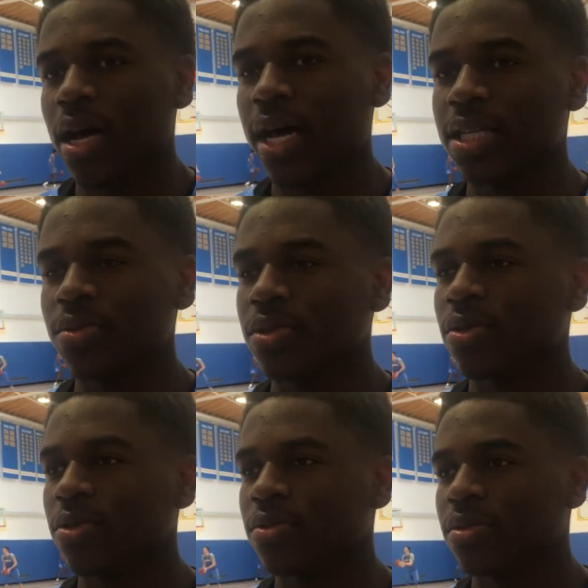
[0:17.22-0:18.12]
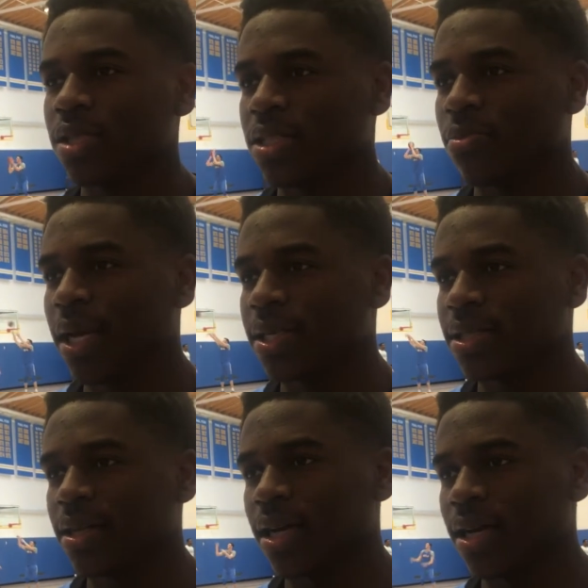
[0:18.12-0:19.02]
I guess it was cool. Just a
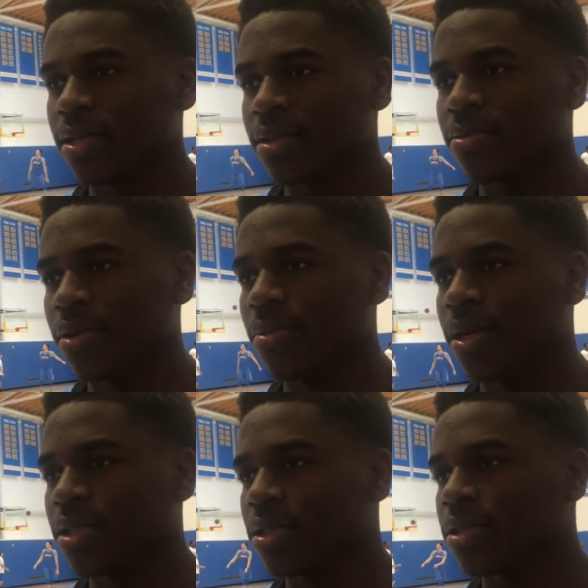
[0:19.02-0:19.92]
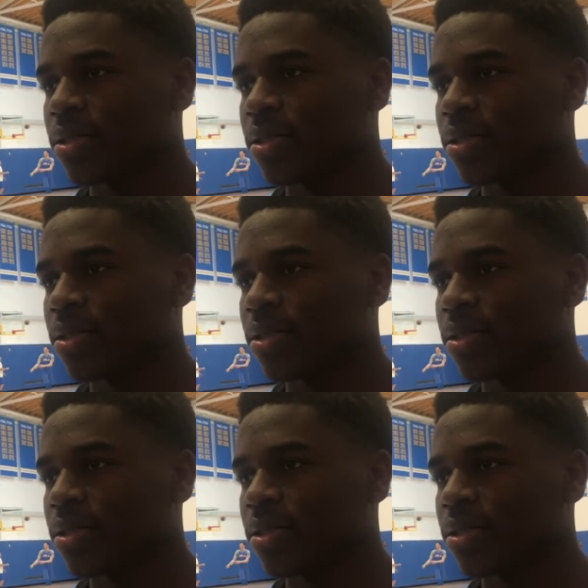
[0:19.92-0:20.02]
blessing, I guess, pretty much.